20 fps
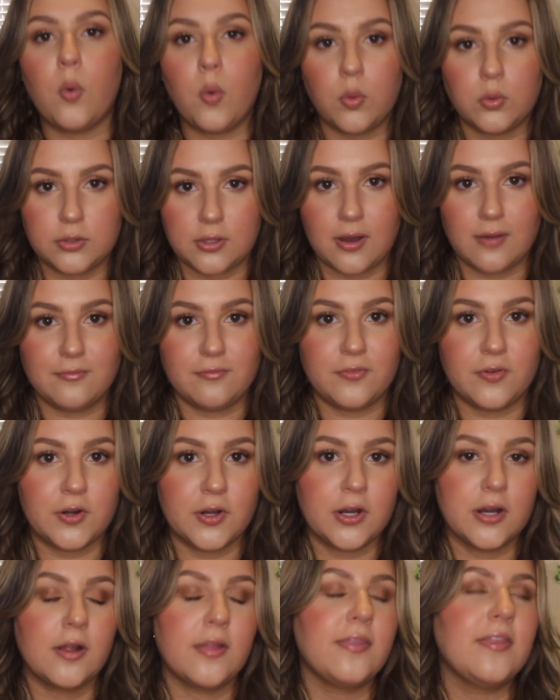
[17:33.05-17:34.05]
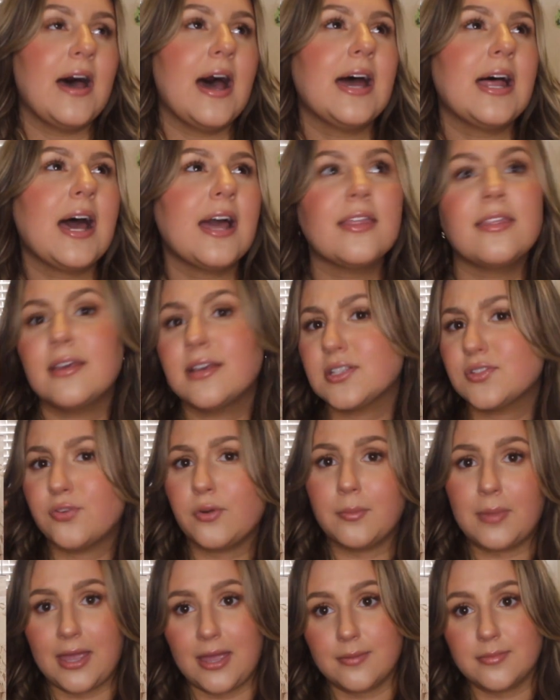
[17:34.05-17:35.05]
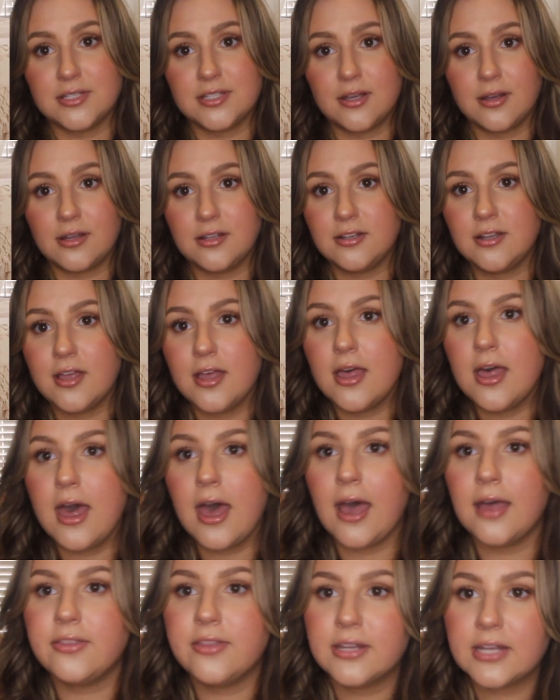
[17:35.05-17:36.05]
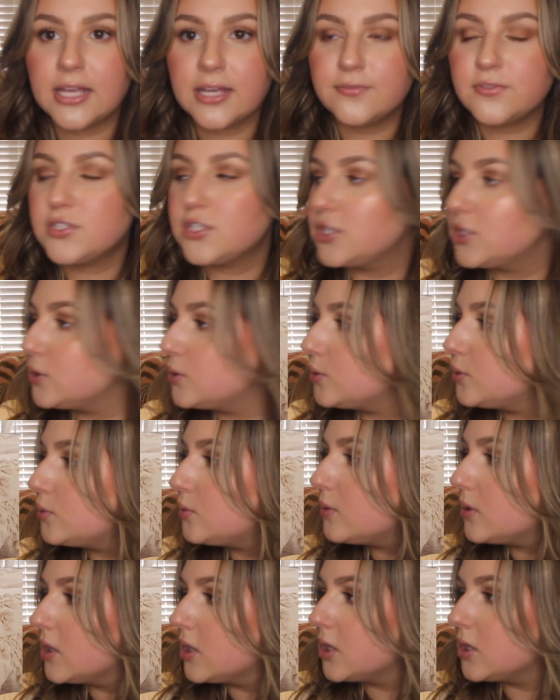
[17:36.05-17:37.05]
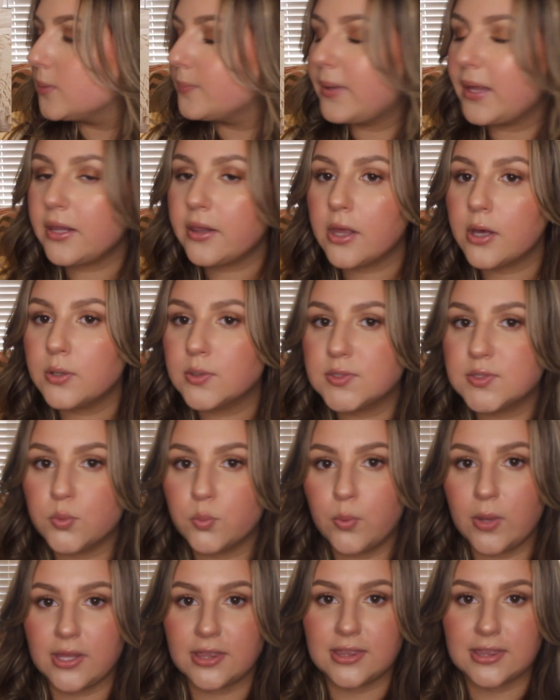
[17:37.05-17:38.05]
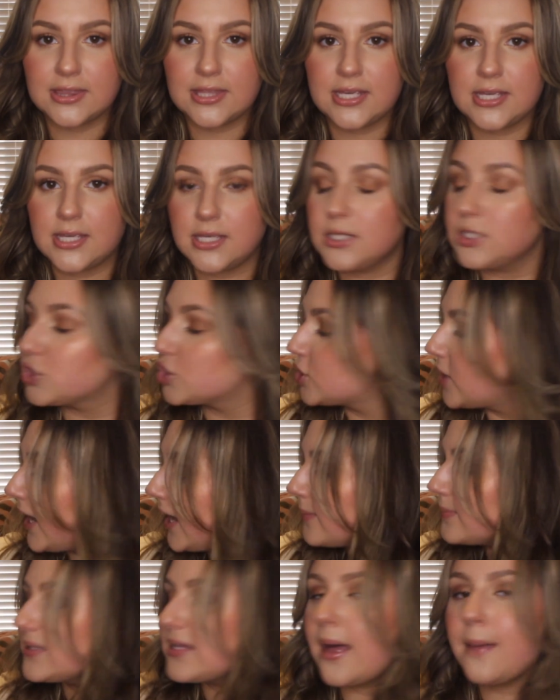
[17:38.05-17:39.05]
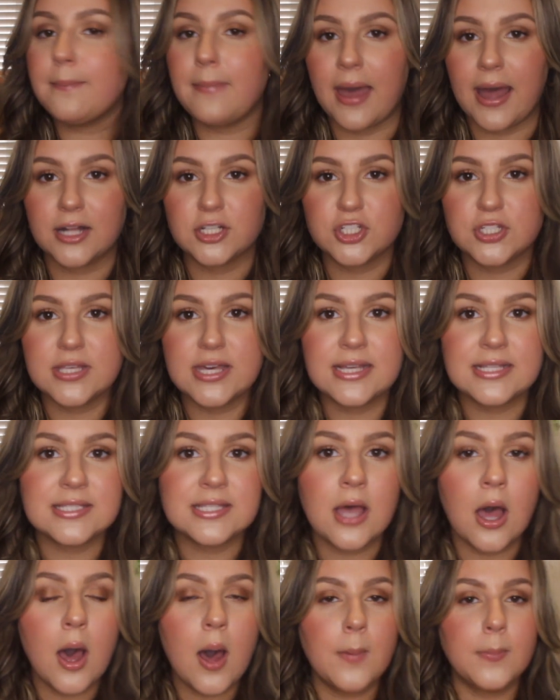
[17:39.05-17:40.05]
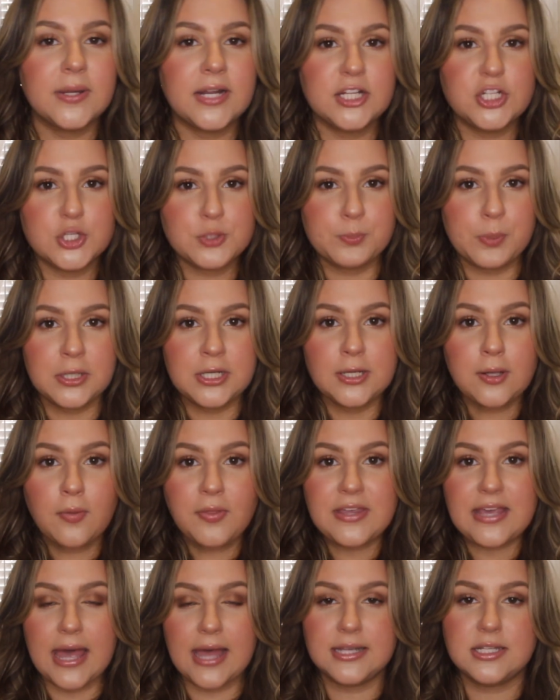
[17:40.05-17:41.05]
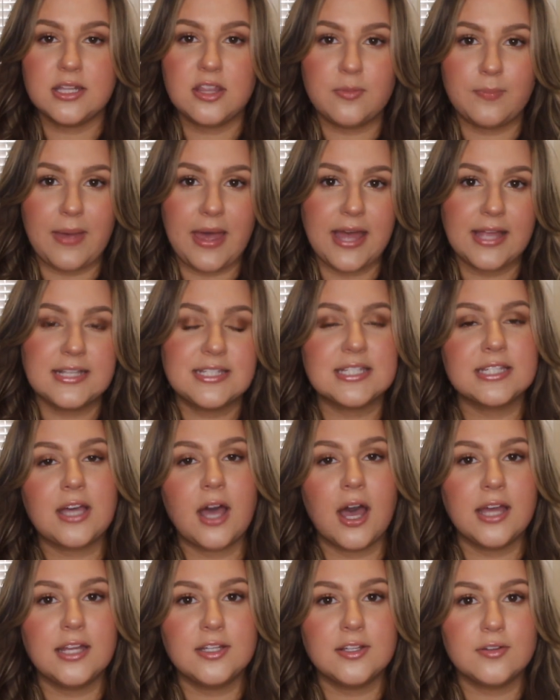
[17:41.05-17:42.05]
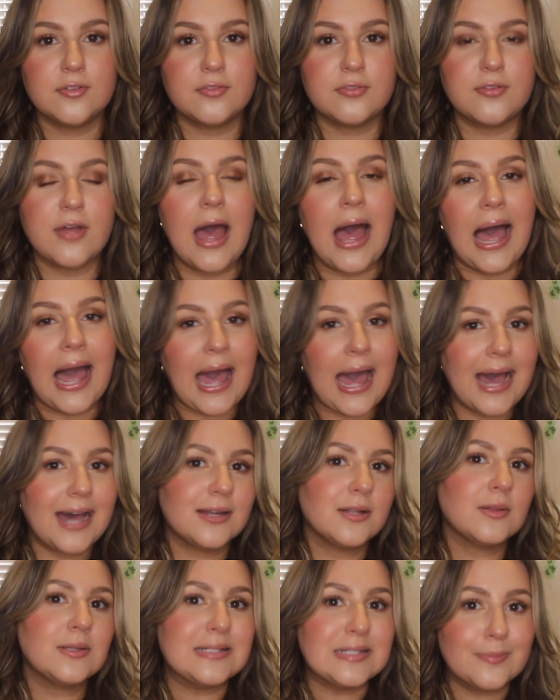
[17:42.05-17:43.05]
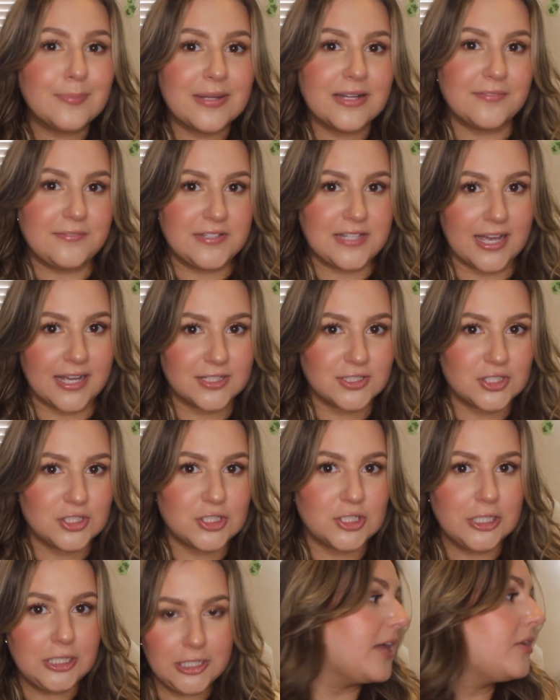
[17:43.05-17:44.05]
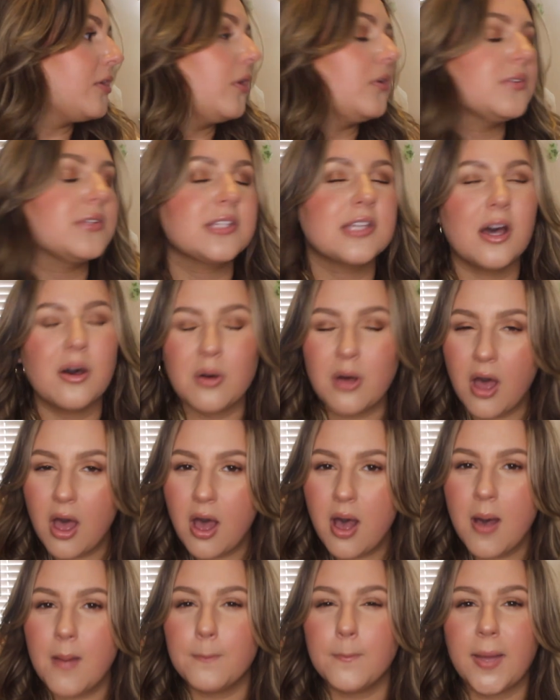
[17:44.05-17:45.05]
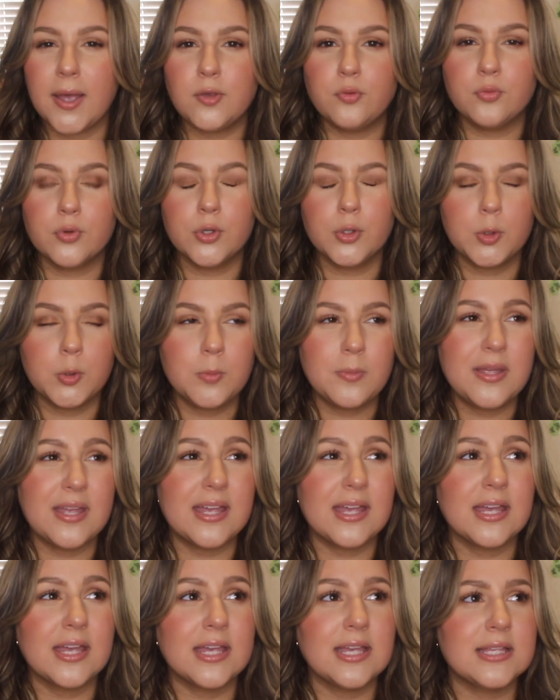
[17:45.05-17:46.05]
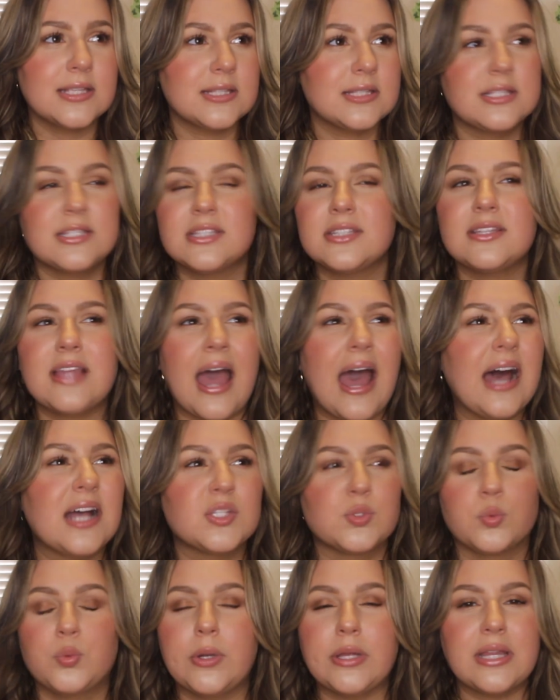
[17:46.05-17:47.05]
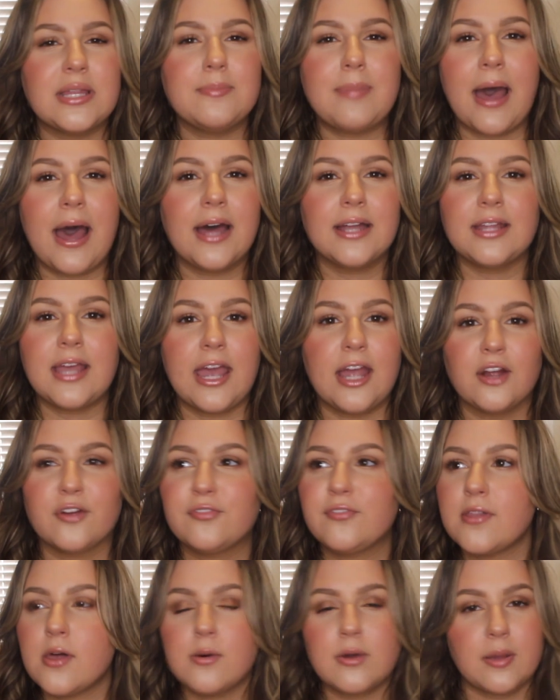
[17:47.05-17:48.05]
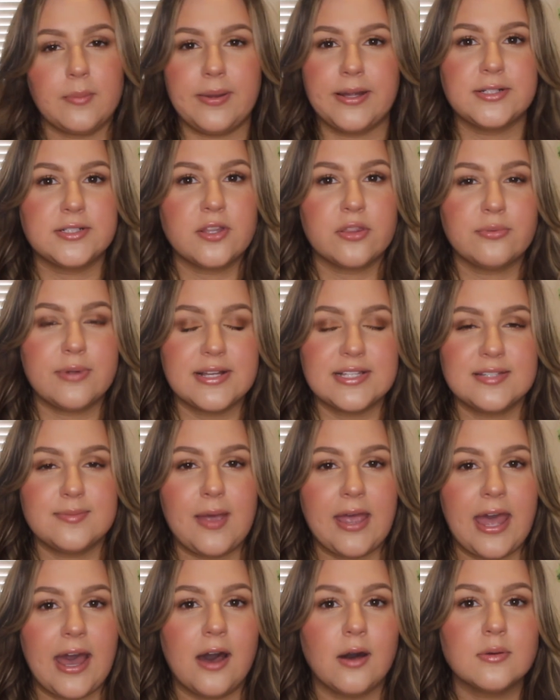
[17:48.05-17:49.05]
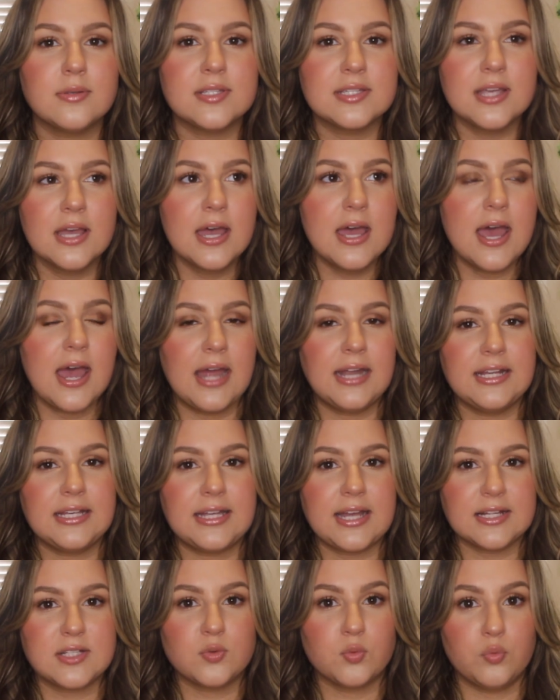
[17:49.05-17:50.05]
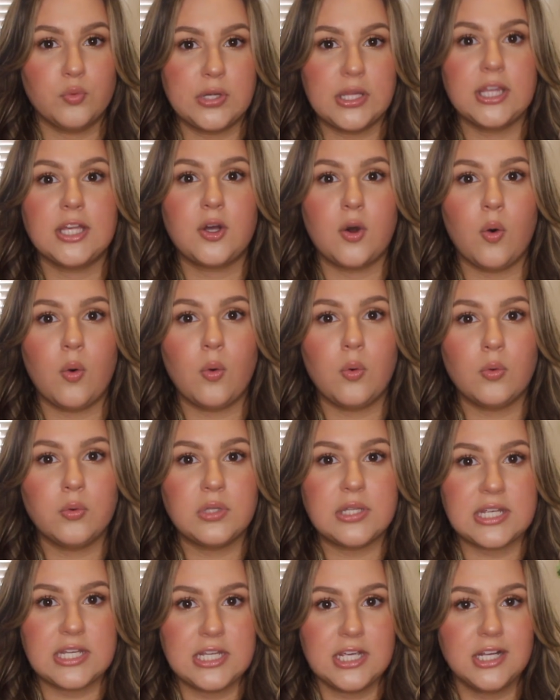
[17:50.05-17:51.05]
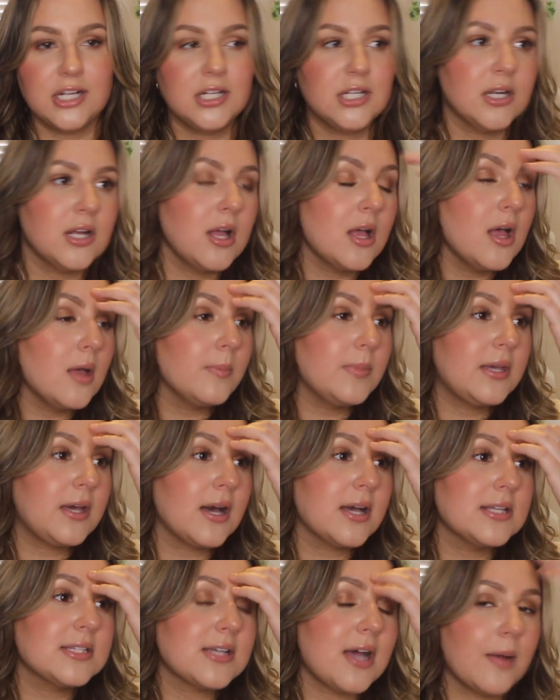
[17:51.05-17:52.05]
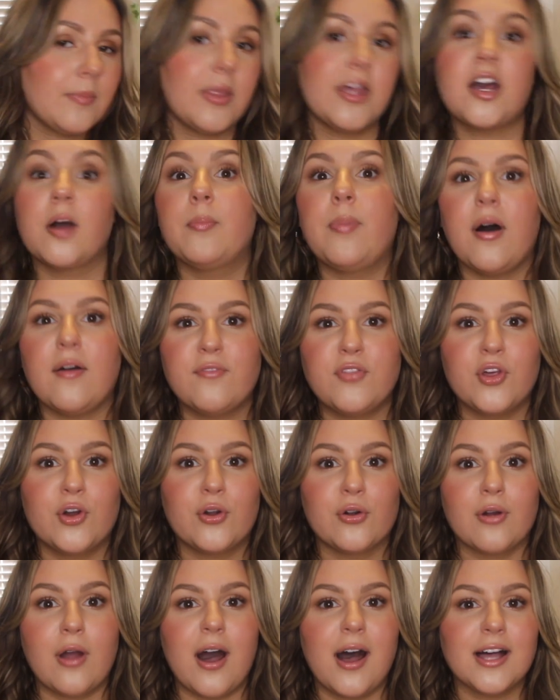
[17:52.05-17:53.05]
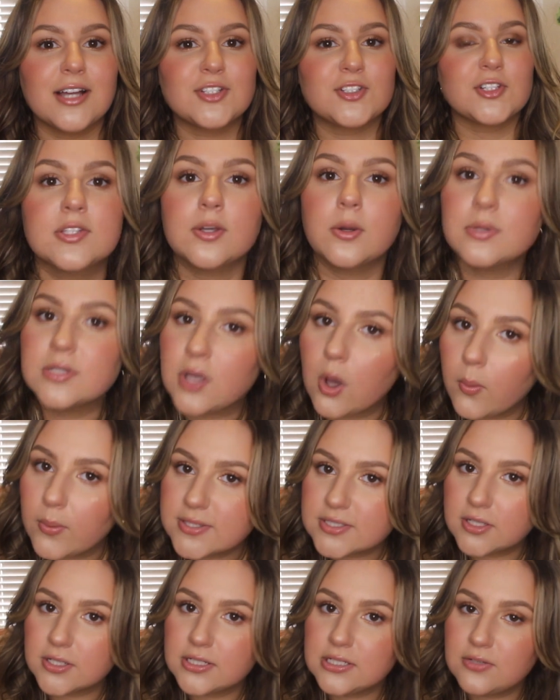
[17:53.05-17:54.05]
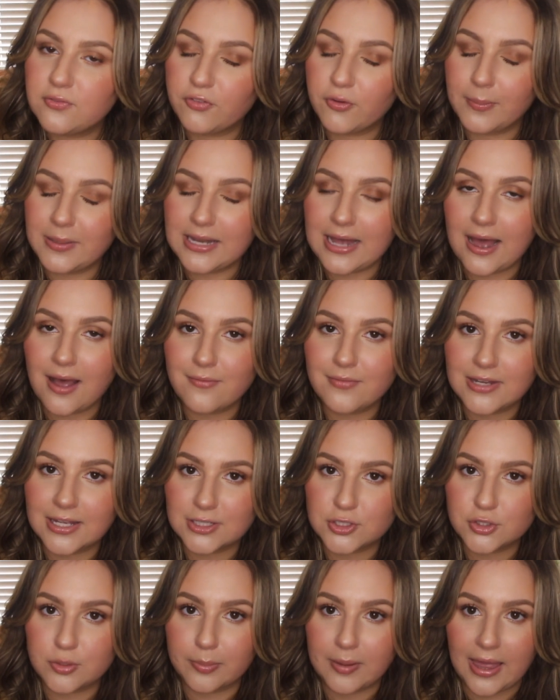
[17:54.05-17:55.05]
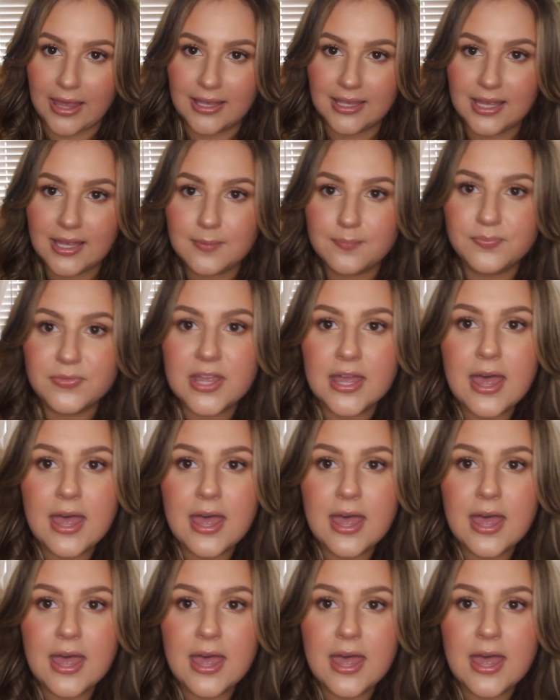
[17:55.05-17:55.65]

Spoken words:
old comforter that I think is from Amazon, and then I have 2 pillows with the shams that match this, but I just put it on the end of the bed to kind of add a little bit of texture. And also my room, it has really bad airflow compared to the rest of my house, and it gets really cold in here because I'm like above the garage, so it's always good for me to have an extra blanket.